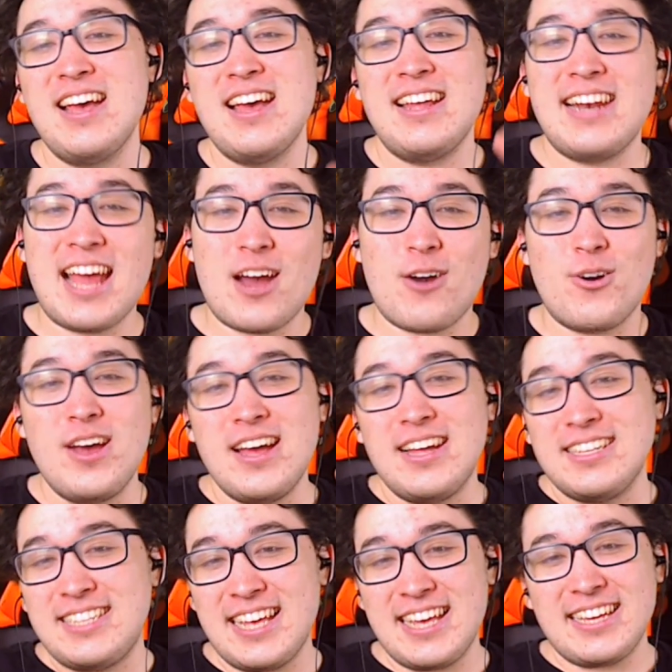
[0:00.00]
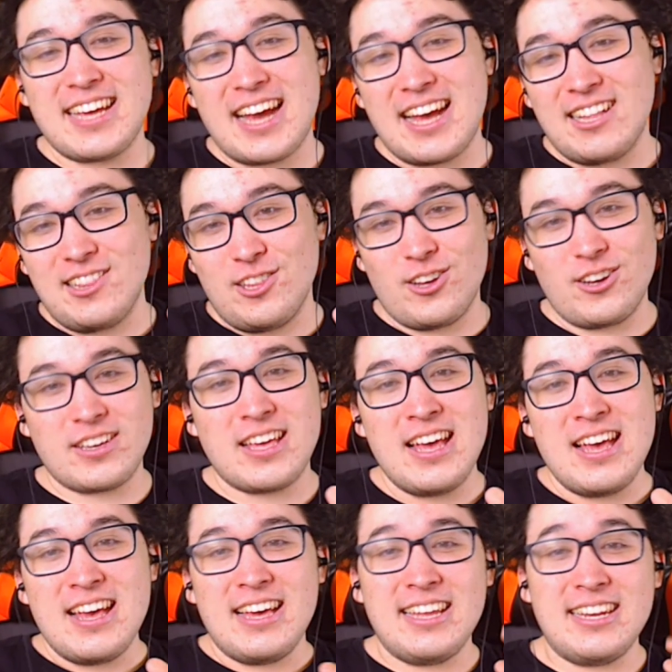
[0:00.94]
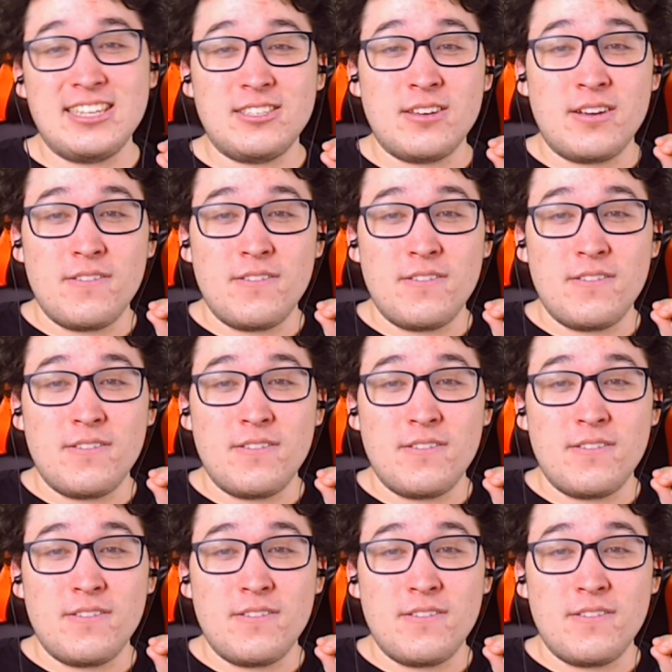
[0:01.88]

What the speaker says: Now, take a look. It is